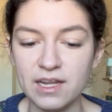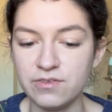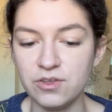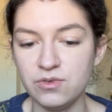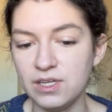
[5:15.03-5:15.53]
if
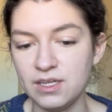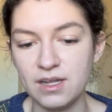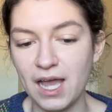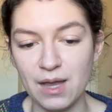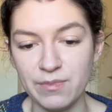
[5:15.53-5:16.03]
you need
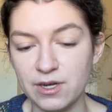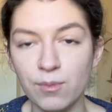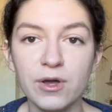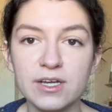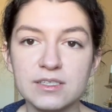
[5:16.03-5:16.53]
happier
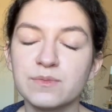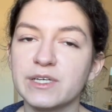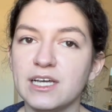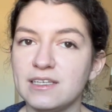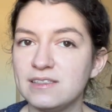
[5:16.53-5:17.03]
books,
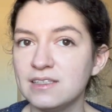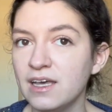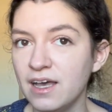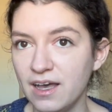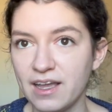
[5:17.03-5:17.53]
because
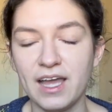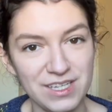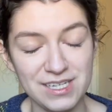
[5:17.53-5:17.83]
again,